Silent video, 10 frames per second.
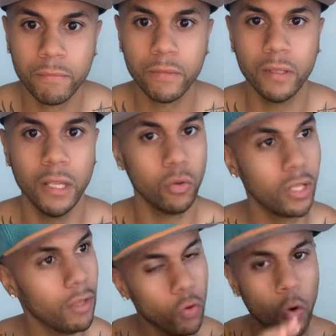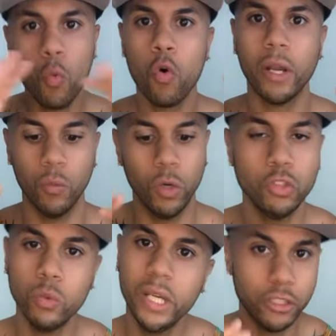It'll give you a warning. Once you
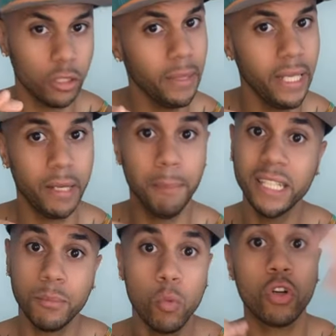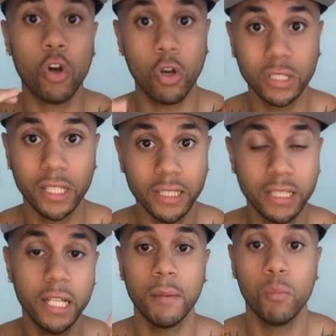heat your meat, it makes it more
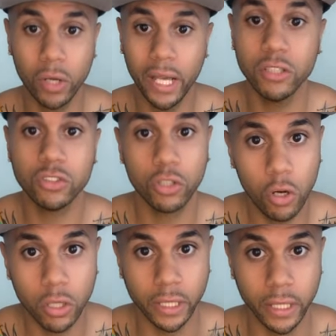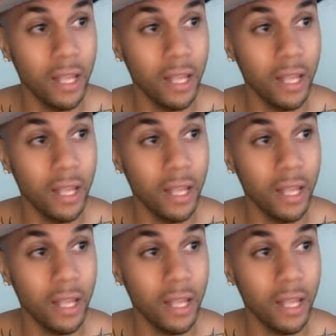carcinogenic, more cancer causing.